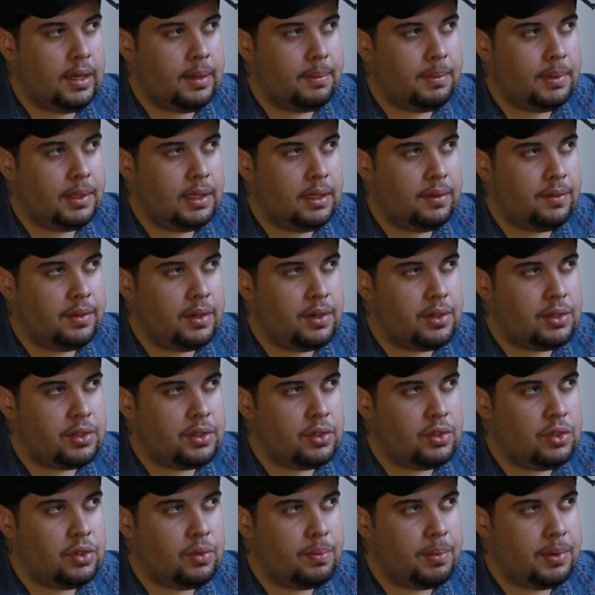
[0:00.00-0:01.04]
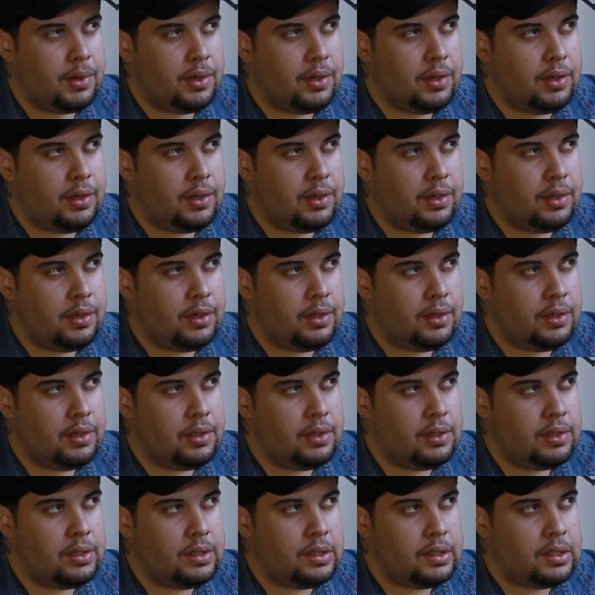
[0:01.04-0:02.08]
I believe there's a
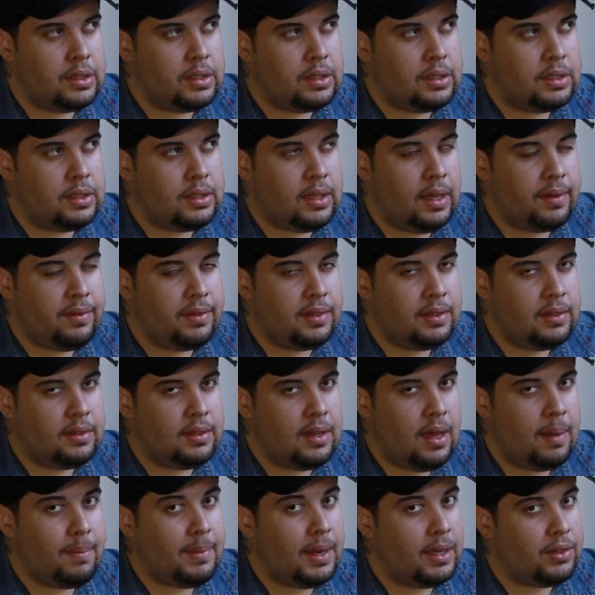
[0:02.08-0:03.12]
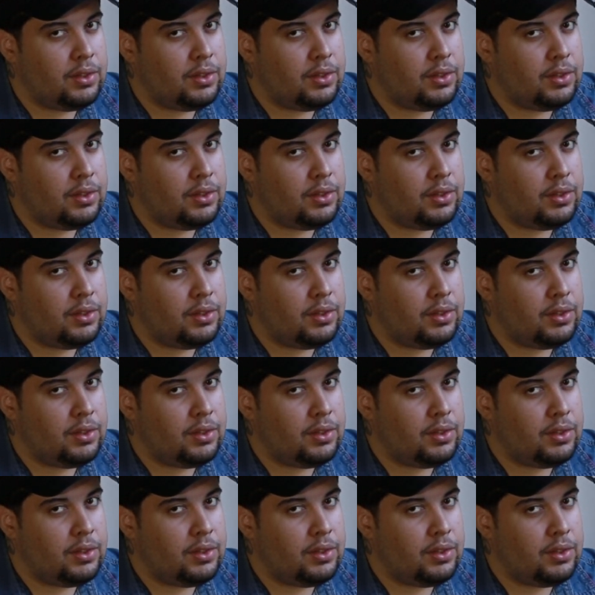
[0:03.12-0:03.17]
Jupiter 7.